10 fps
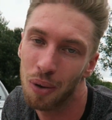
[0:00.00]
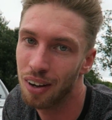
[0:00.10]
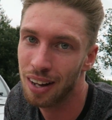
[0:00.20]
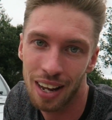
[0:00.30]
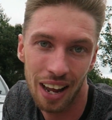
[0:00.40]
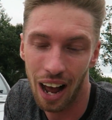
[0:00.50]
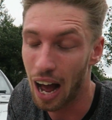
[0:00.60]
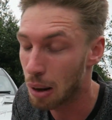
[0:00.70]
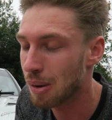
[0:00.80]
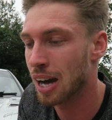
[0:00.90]
But
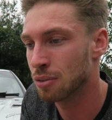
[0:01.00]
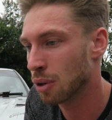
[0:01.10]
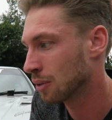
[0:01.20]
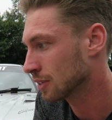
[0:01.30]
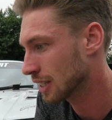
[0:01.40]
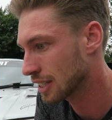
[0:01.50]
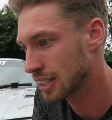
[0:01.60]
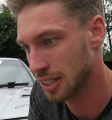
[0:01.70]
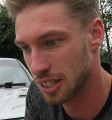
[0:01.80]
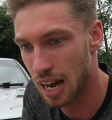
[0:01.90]
am I wrong?
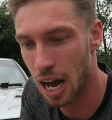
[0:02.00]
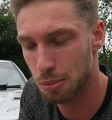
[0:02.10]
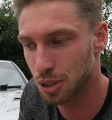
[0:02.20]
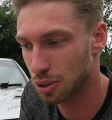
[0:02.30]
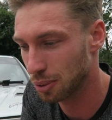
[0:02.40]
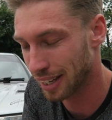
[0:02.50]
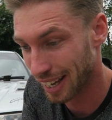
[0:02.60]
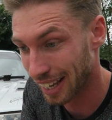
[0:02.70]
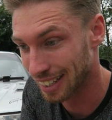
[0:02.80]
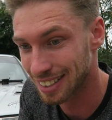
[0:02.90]
This is absolutely
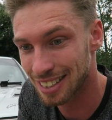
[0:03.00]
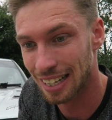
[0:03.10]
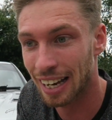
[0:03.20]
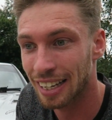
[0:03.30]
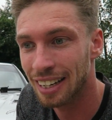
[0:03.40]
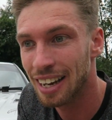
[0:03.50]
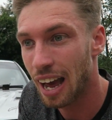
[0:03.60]
insane.